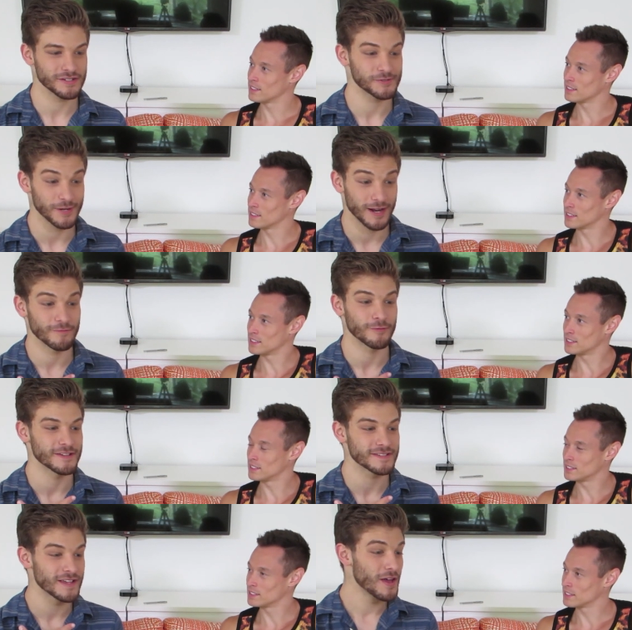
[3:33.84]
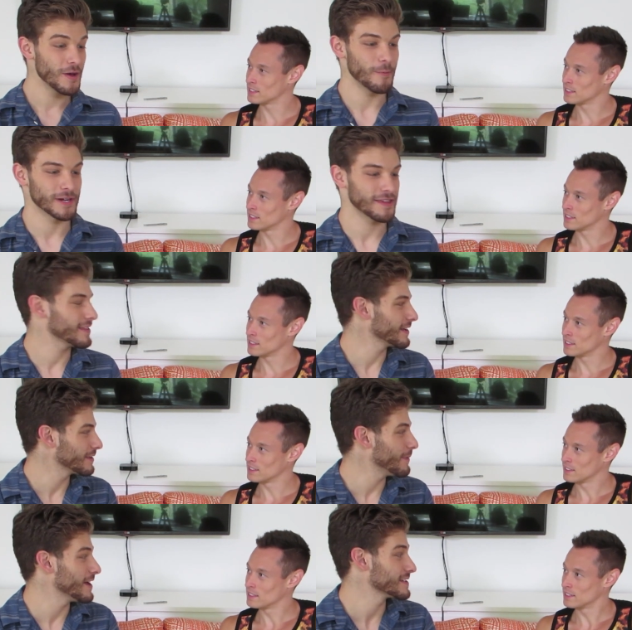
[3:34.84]
Speaker 1: to try and voice what I think
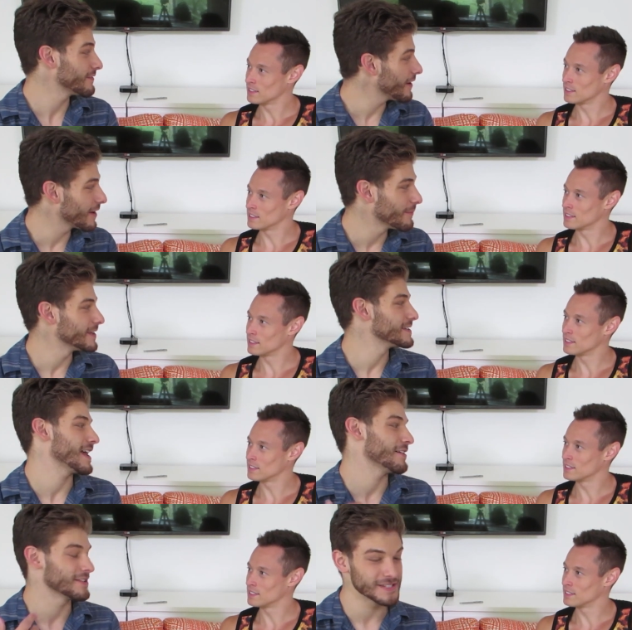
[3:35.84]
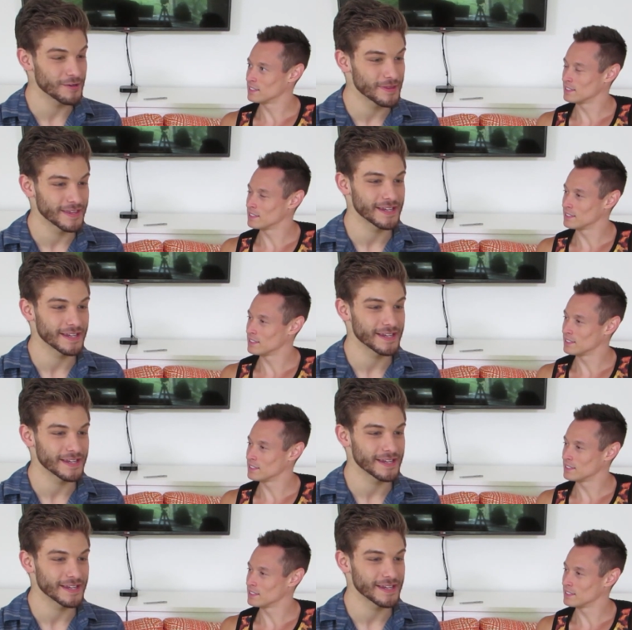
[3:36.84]
the positive outcome is, how to deal with